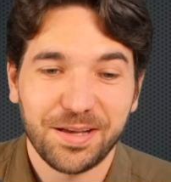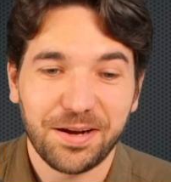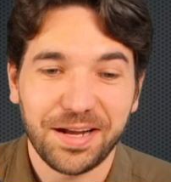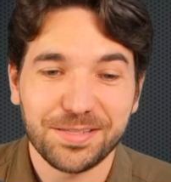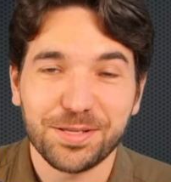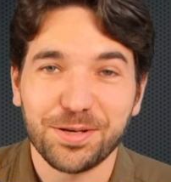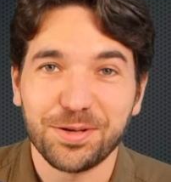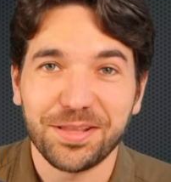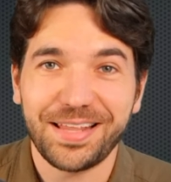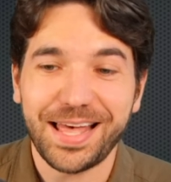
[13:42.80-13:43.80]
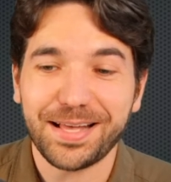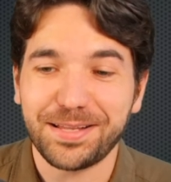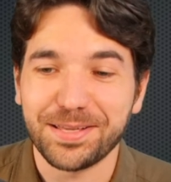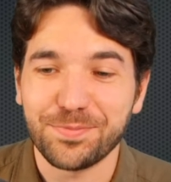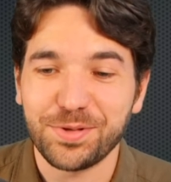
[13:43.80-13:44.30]
All right. So that
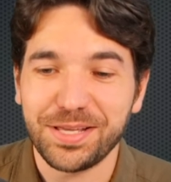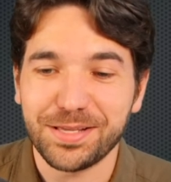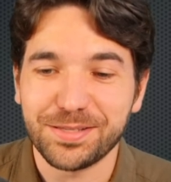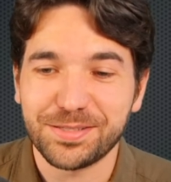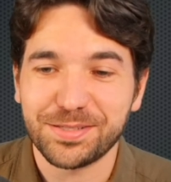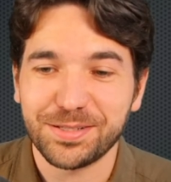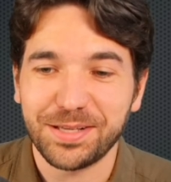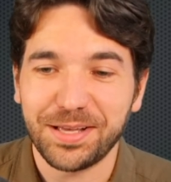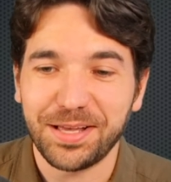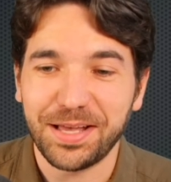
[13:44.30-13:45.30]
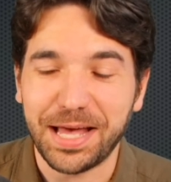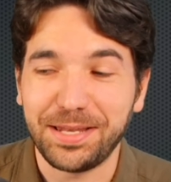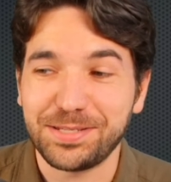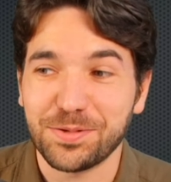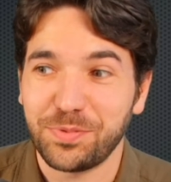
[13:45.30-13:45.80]
clip is, at
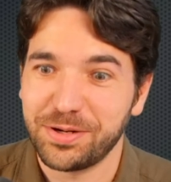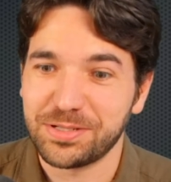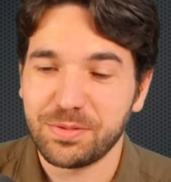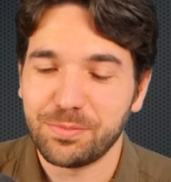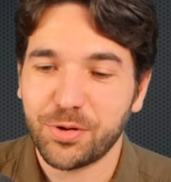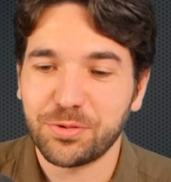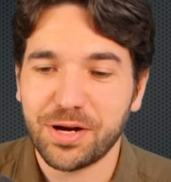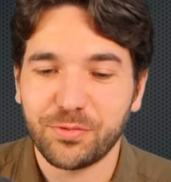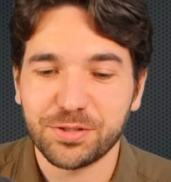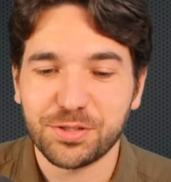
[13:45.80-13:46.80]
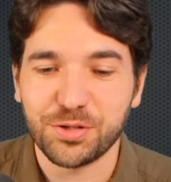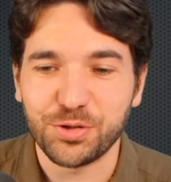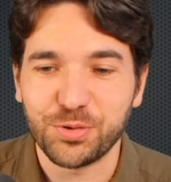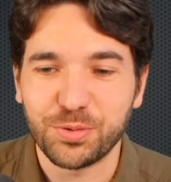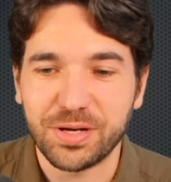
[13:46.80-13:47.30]
least appears to be, more in reference
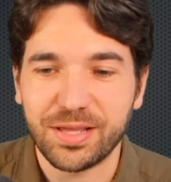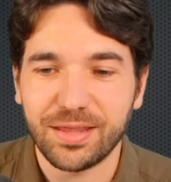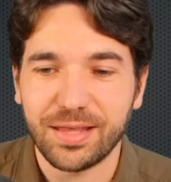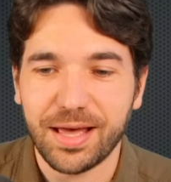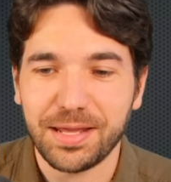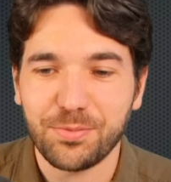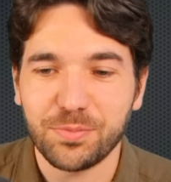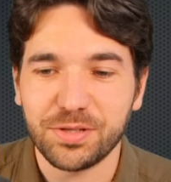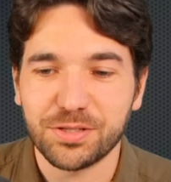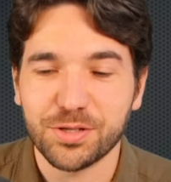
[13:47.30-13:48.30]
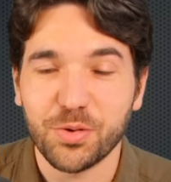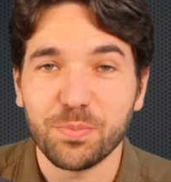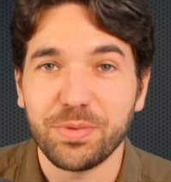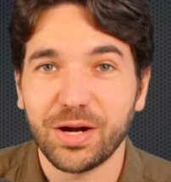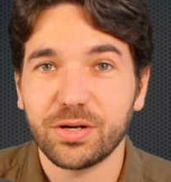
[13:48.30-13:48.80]
to that he would be so
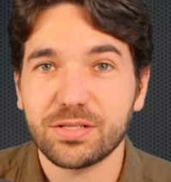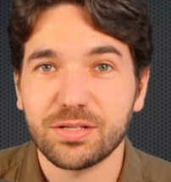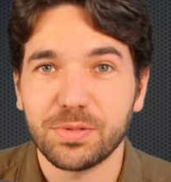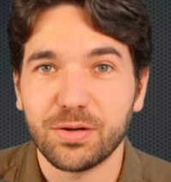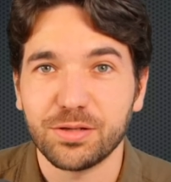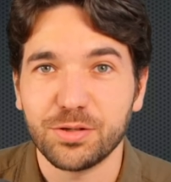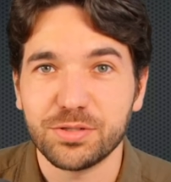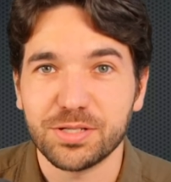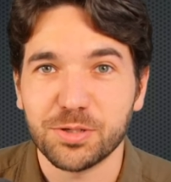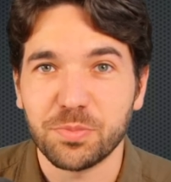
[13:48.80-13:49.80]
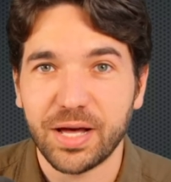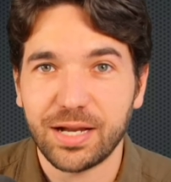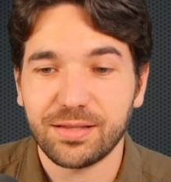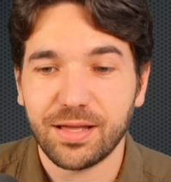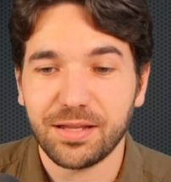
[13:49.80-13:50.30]
embarrassed about losing to
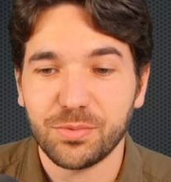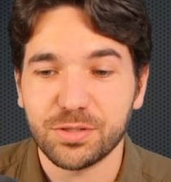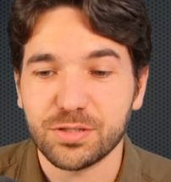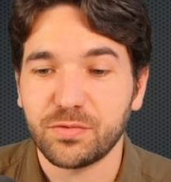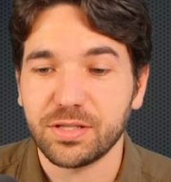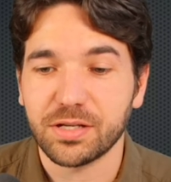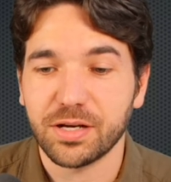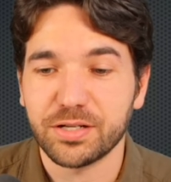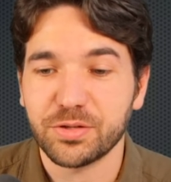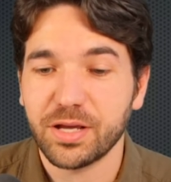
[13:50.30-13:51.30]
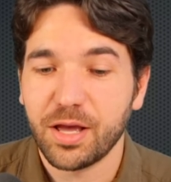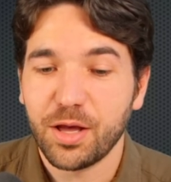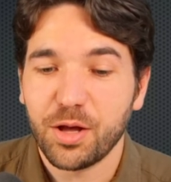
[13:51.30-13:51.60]
Biden that he would just flee the country.